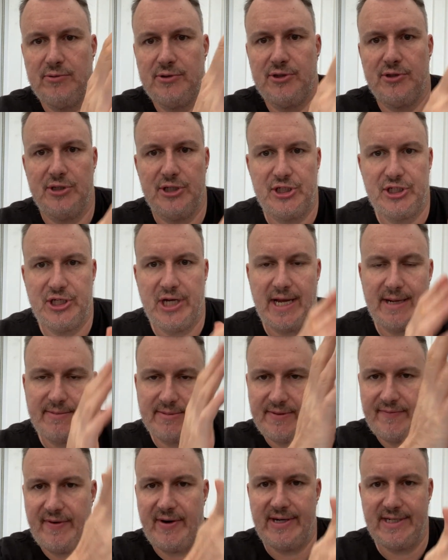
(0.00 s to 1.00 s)
sort of
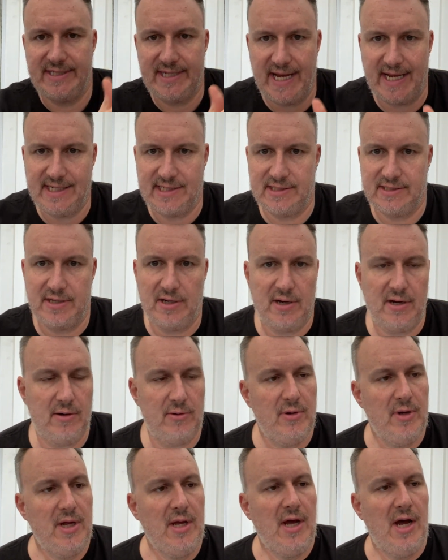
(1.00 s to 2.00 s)
shapes, A very textile